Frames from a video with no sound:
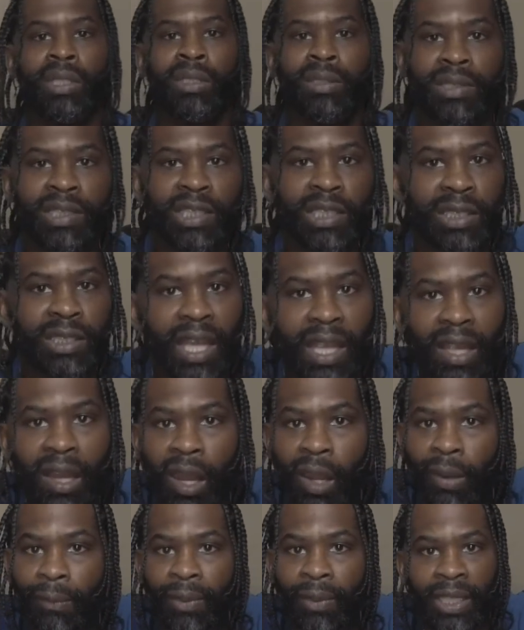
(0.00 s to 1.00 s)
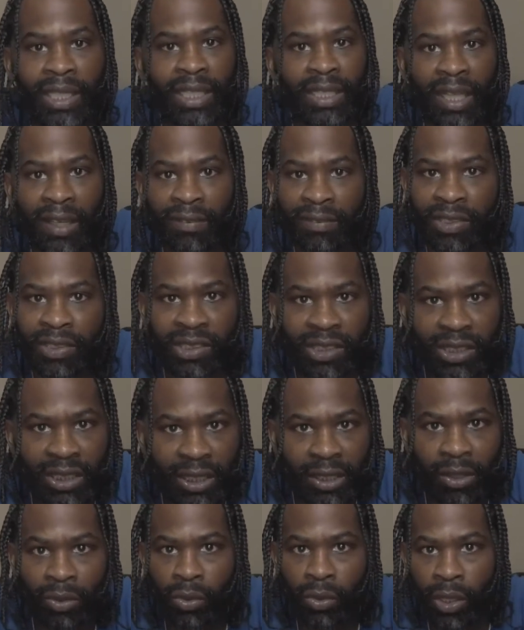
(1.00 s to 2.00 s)
Shit, they already never
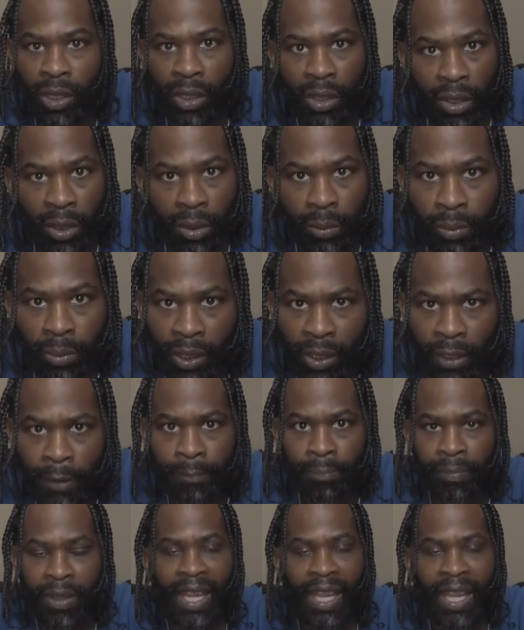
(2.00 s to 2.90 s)
seen going home, bro.